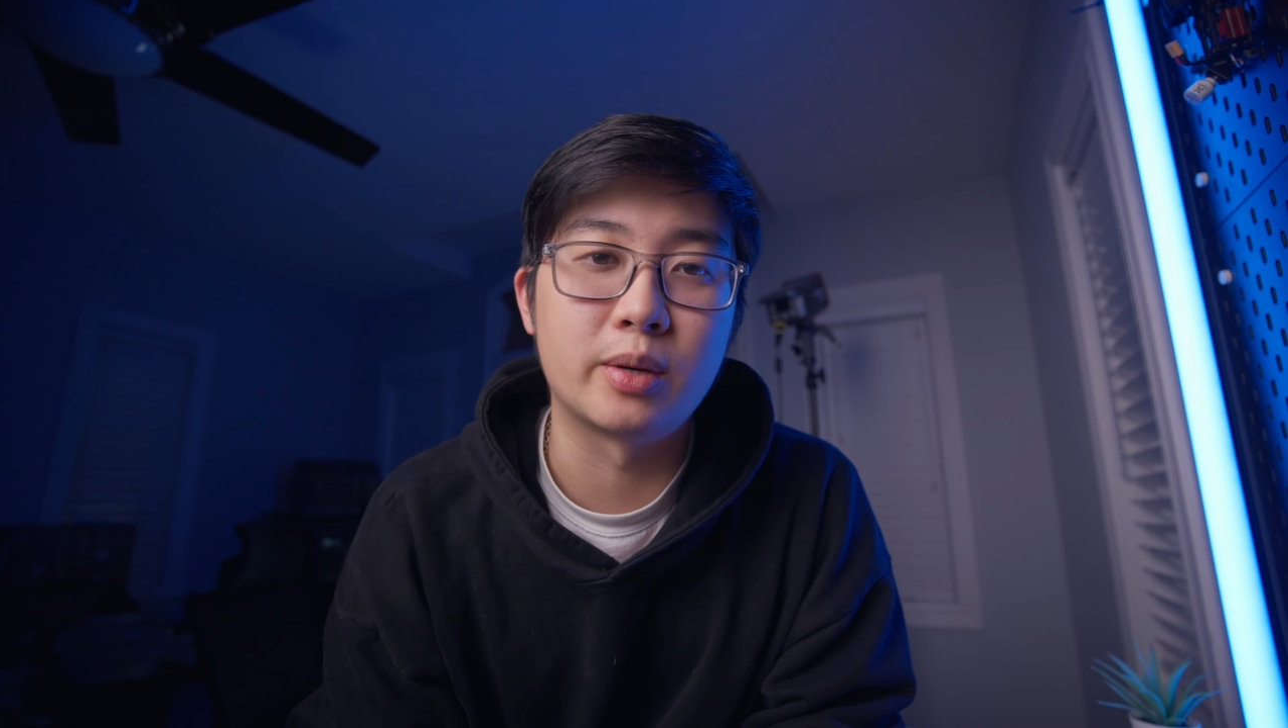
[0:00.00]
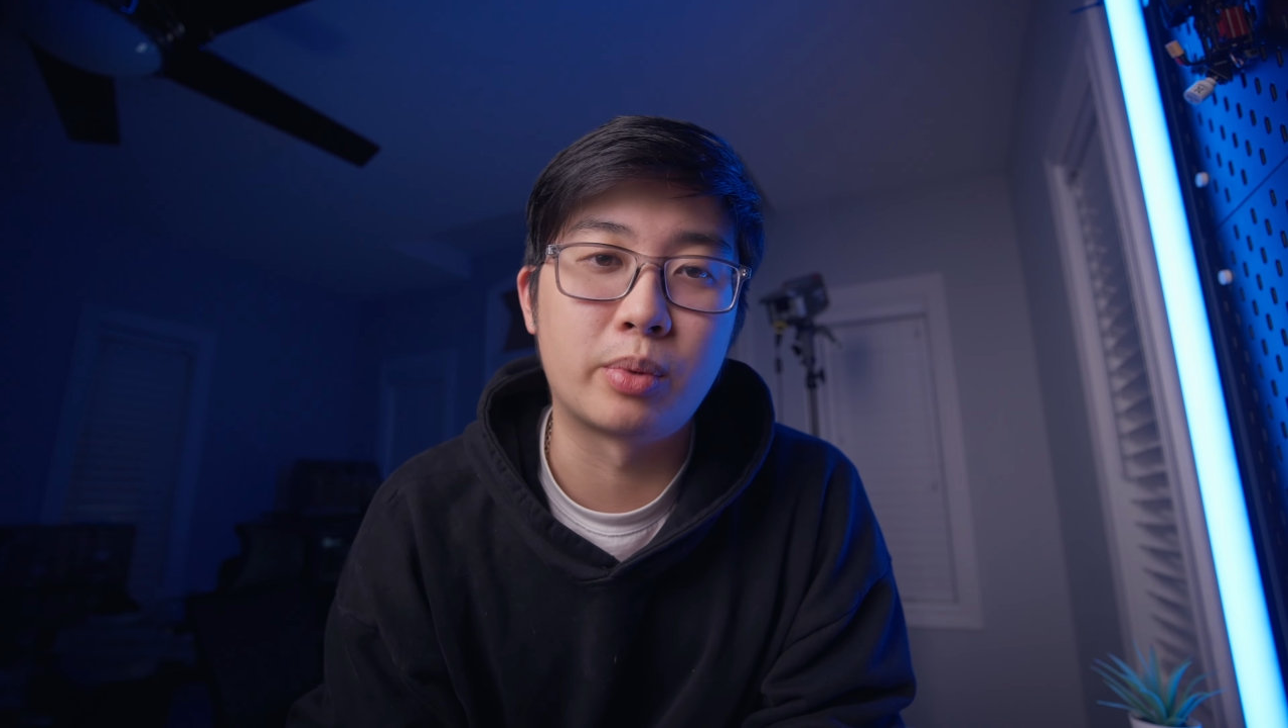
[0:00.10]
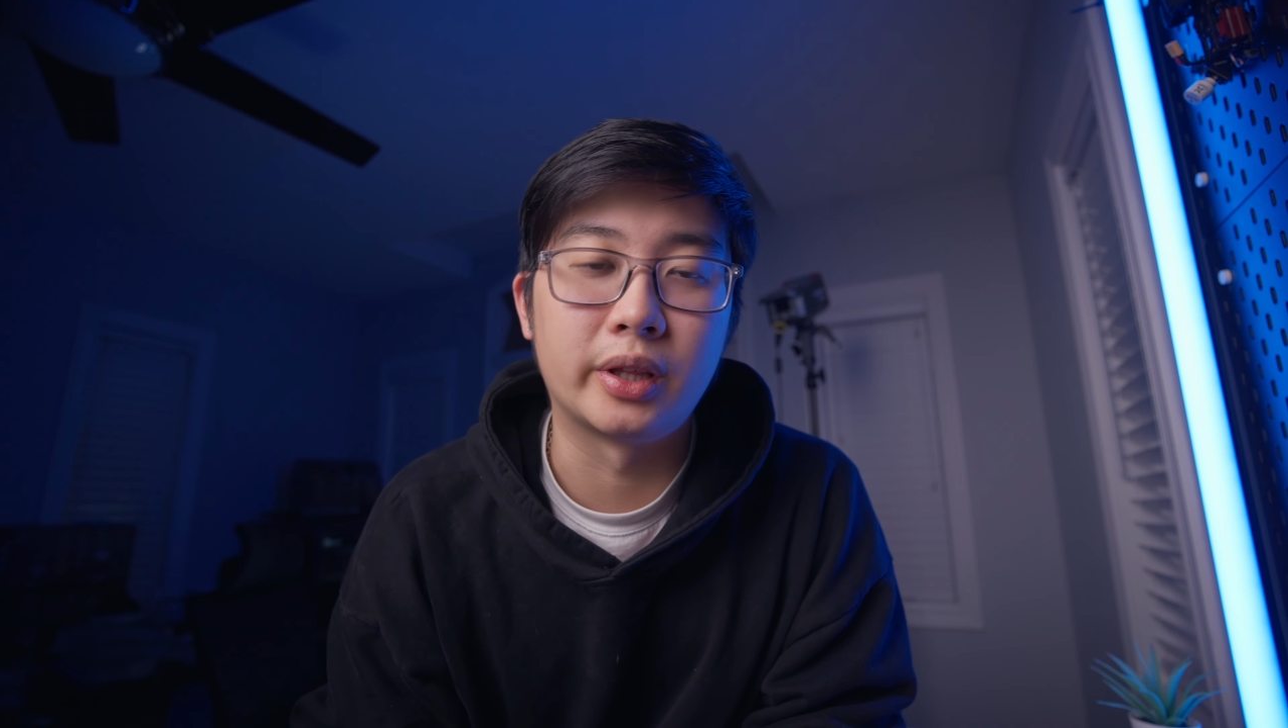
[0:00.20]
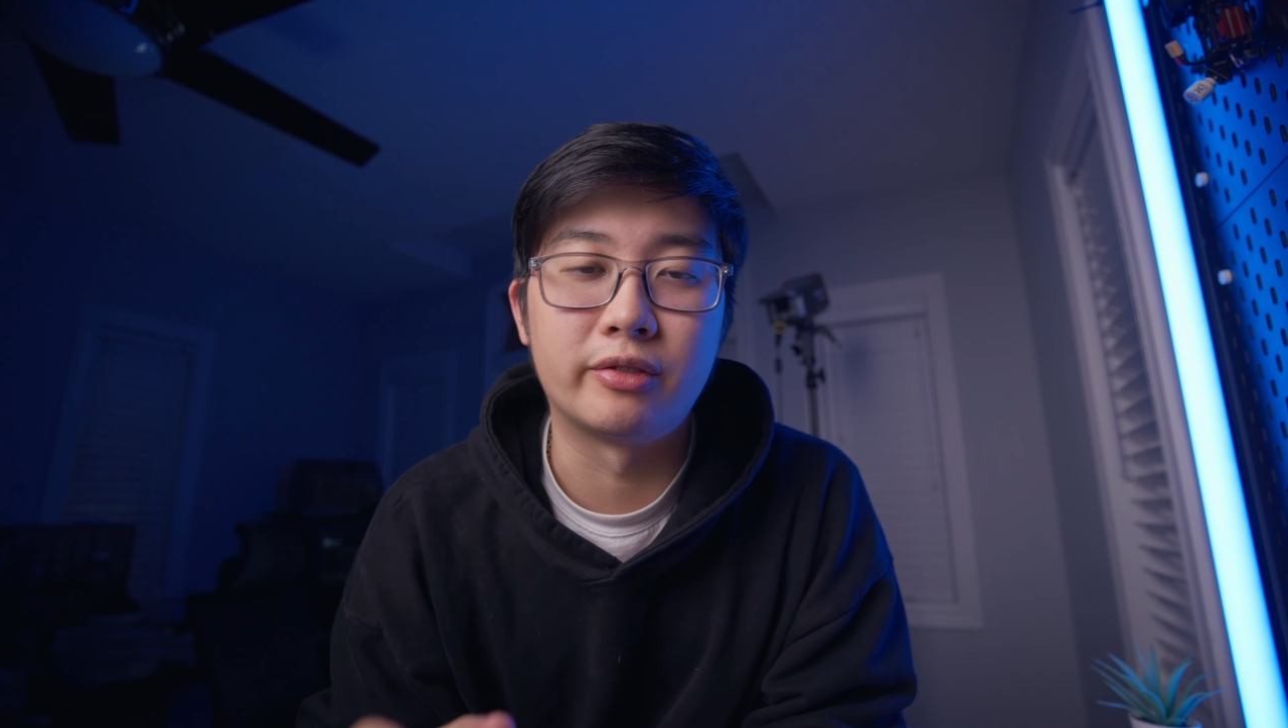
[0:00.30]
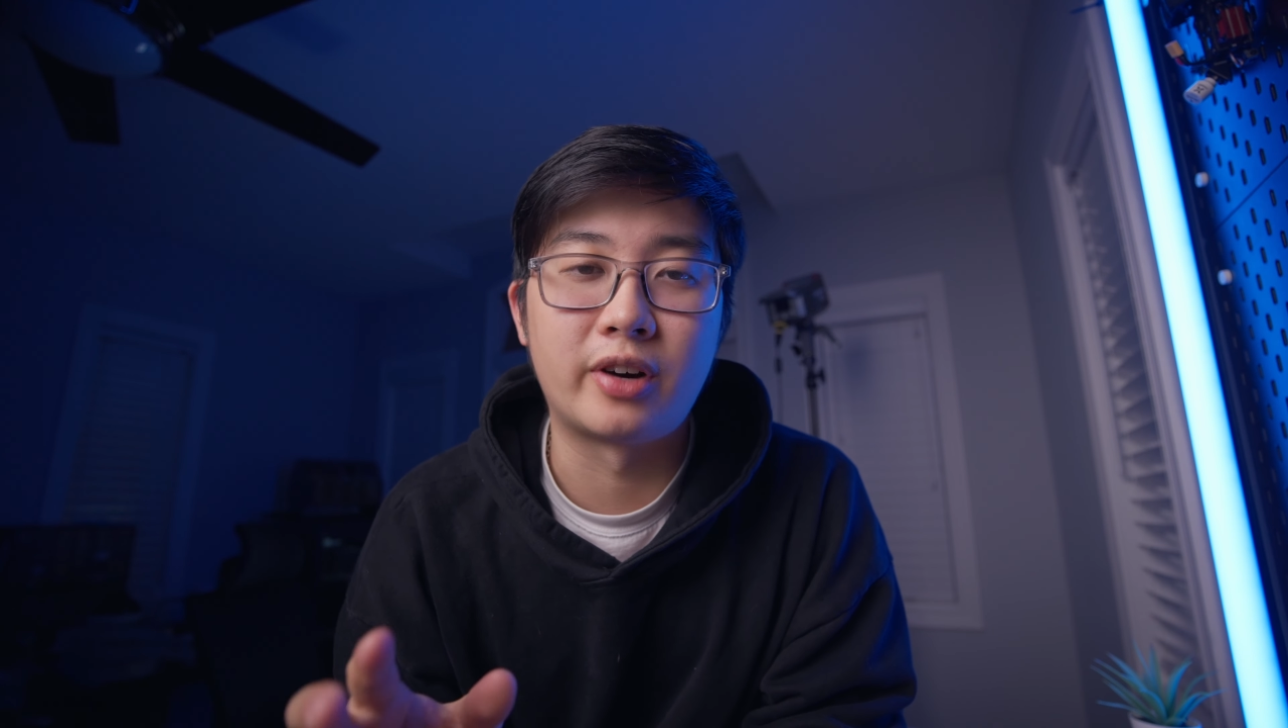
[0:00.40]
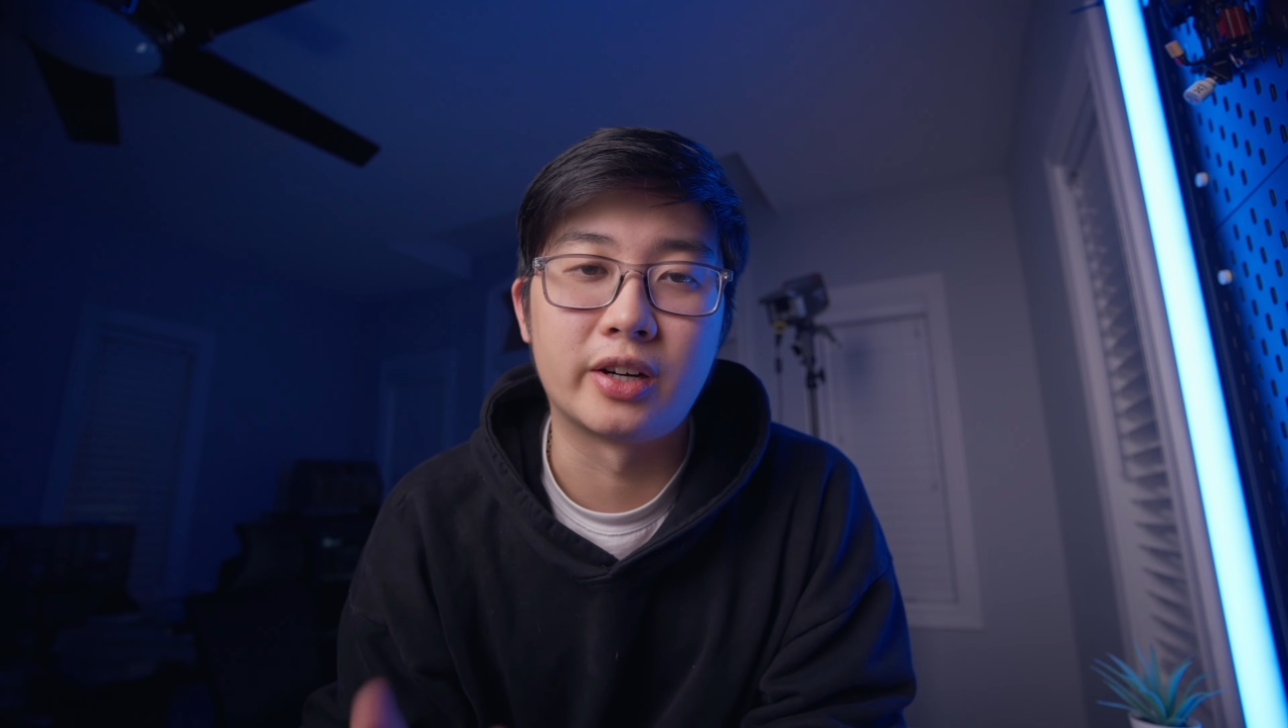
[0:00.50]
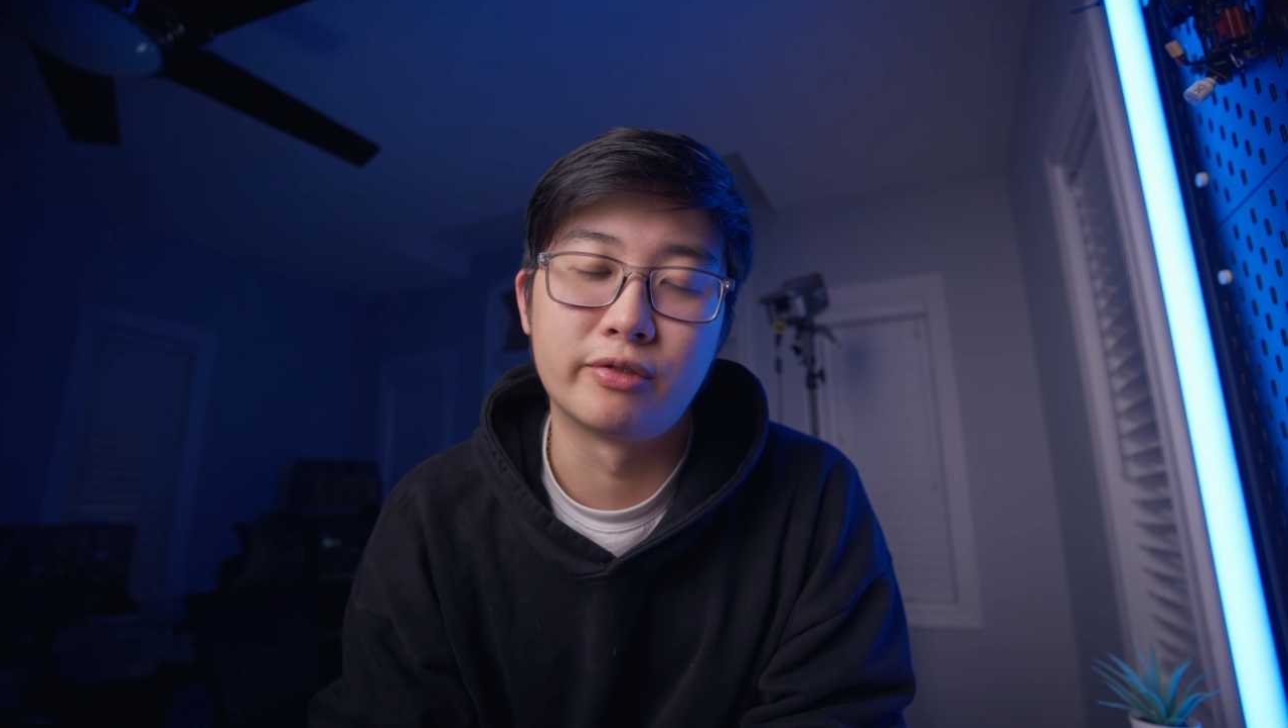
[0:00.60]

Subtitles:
print the final